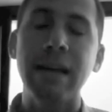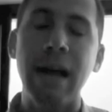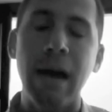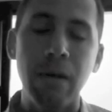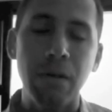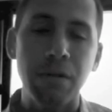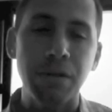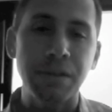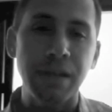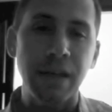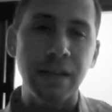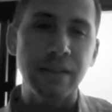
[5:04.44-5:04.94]

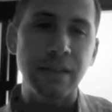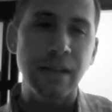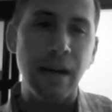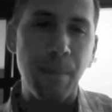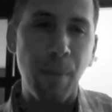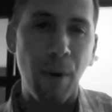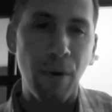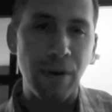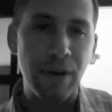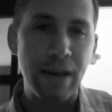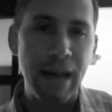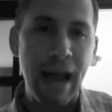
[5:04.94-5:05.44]
Keller says in
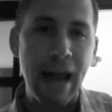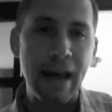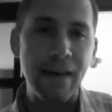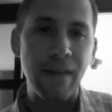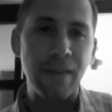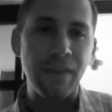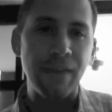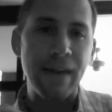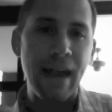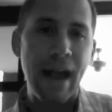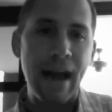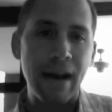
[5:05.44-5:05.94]
MREA
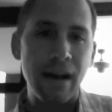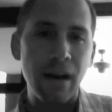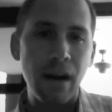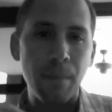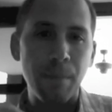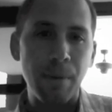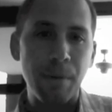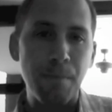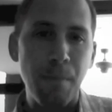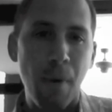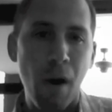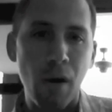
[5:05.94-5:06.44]
that the
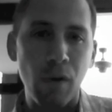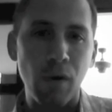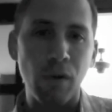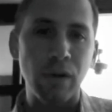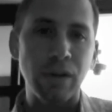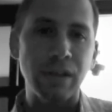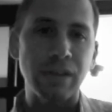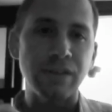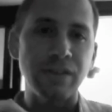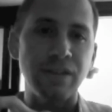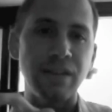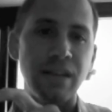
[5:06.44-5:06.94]
economic
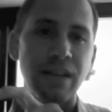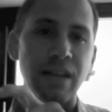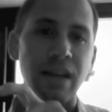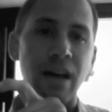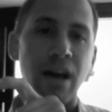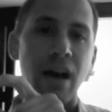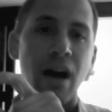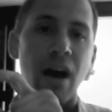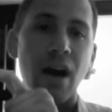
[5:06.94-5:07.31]
model is the